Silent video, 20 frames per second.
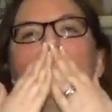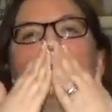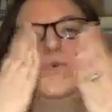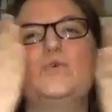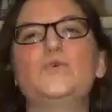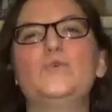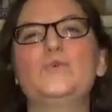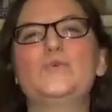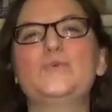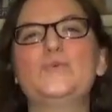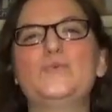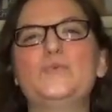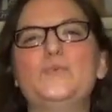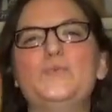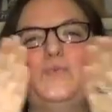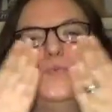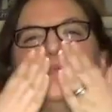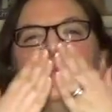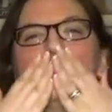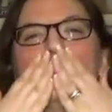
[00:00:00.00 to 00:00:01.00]

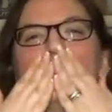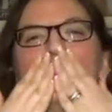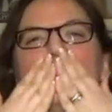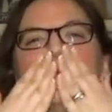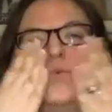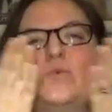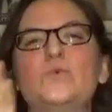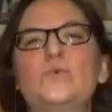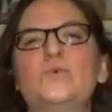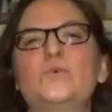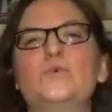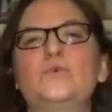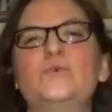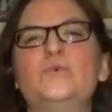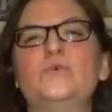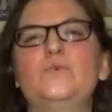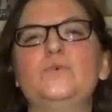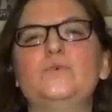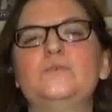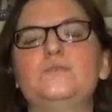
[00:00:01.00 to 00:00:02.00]

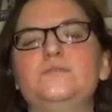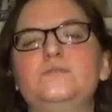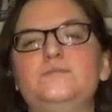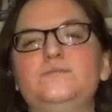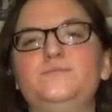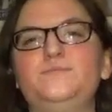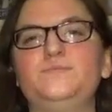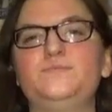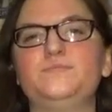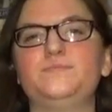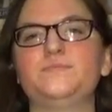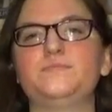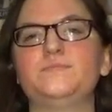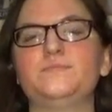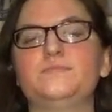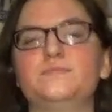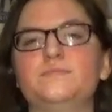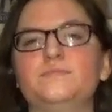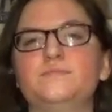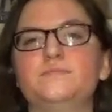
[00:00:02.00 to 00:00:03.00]

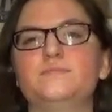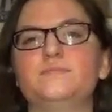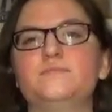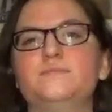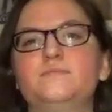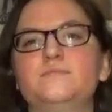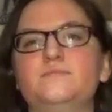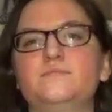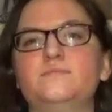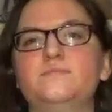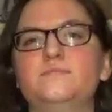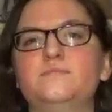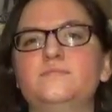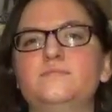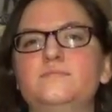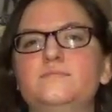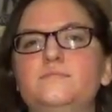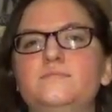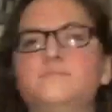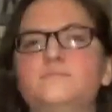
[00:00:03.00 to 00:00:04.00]

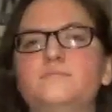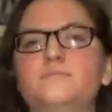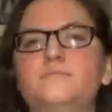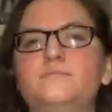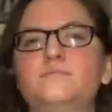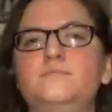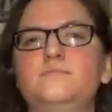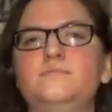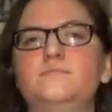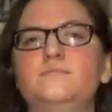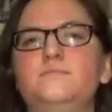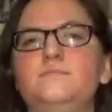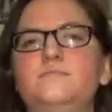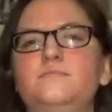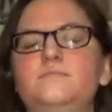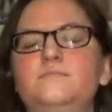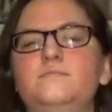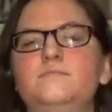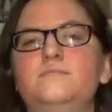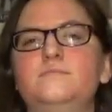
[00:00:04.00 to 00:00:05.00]

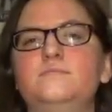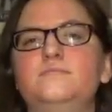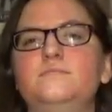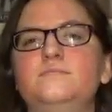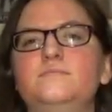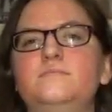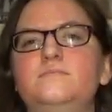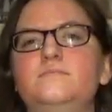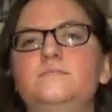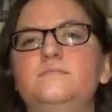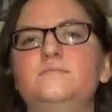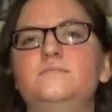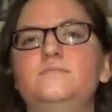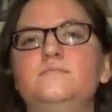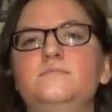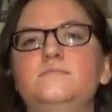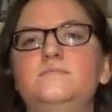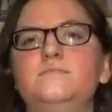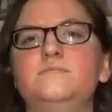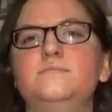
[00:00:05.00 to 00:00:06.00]

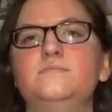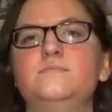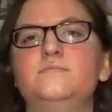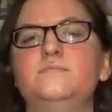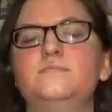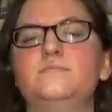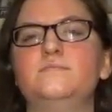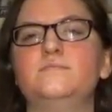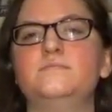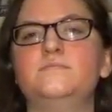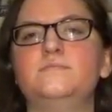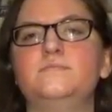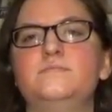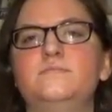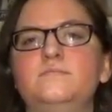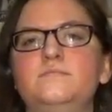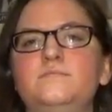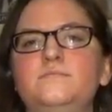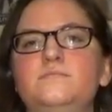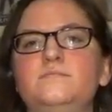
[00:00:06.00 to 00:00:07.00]

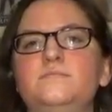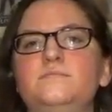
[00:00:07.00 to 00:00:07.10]
This person isn't speaking.